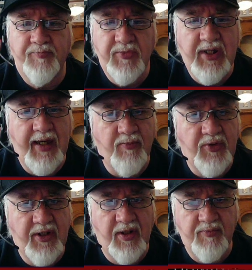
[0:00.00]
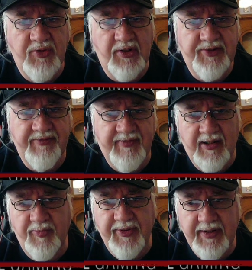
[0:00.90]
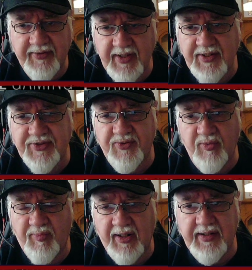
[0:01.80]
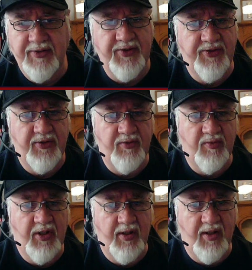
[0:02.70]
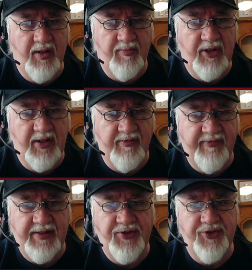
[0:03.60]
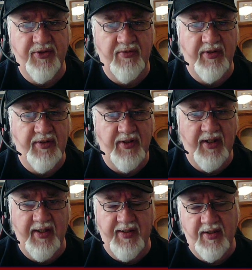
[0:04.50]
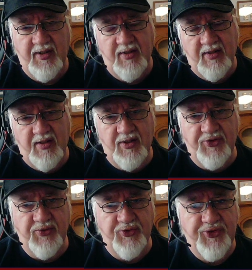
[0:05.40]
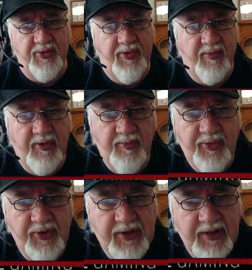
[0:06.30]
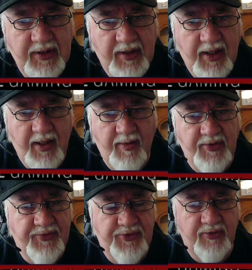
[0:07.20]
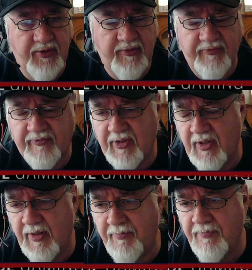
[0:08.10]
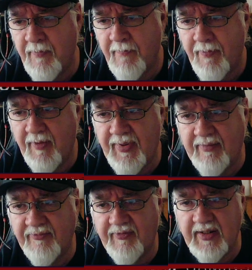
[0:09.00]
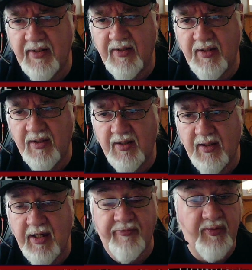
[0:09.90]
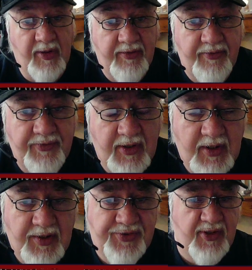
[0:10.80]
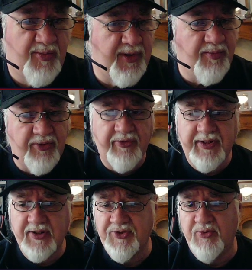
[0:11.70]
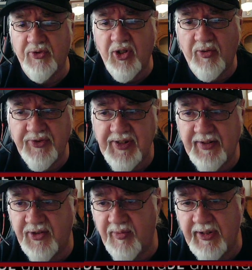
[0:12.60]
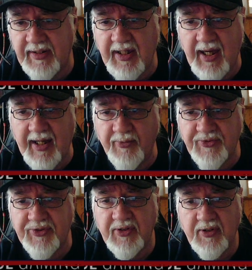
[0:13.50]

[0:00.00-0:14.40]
Yeah, we are developing this. We're planning to do an adventure and a sort of supplement book, a sort of pamphlet every month. So there'll be monthly sort of content coming out.